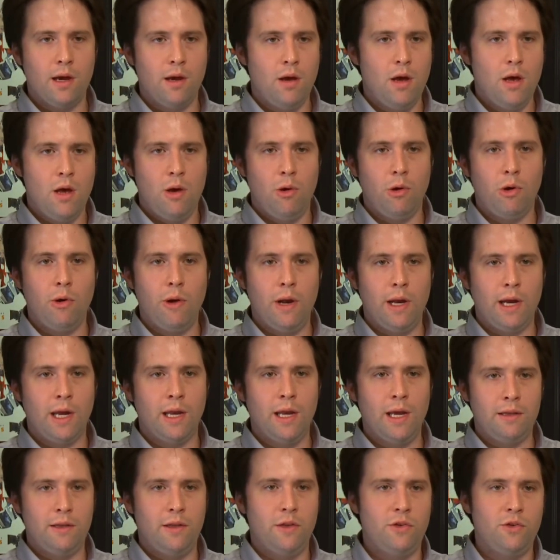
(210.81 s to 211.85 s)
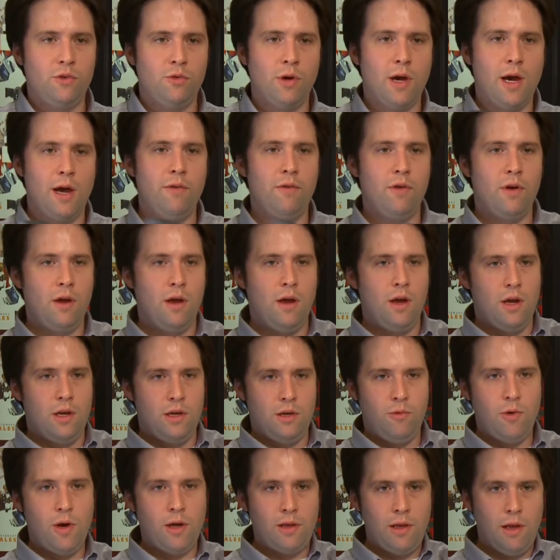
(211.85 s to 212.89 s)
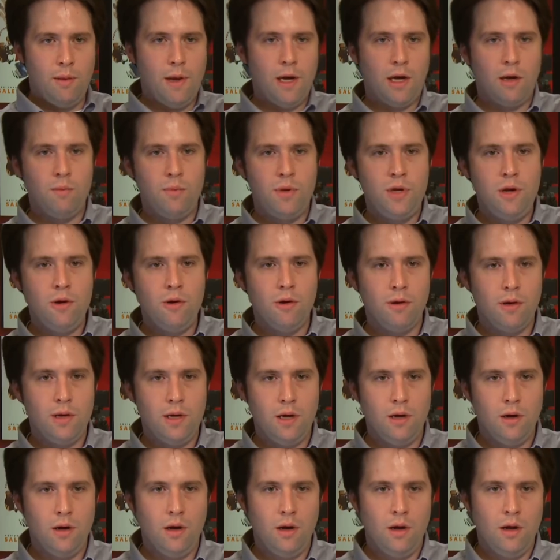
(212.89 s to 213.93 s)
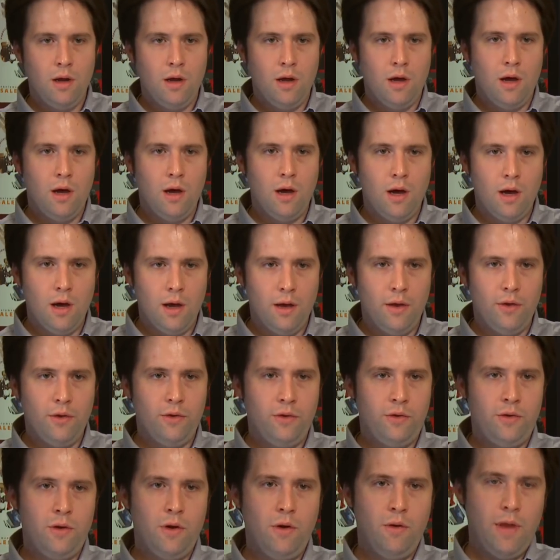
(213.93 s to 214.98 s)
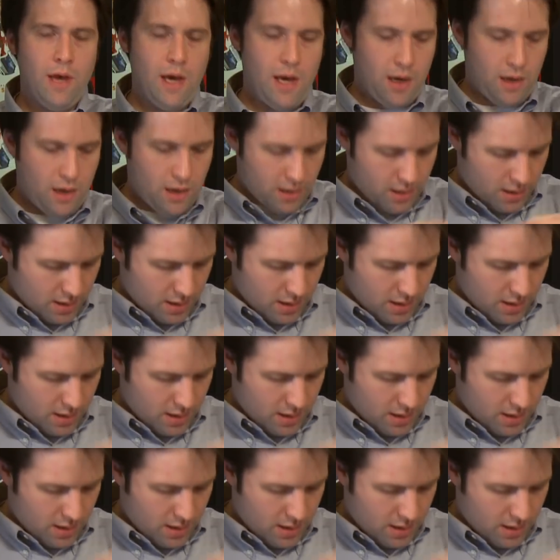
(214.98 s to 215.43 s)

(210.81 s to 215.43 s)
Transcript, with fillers: I'm going to go ahead and connect this drive directly to my computer here uh, so that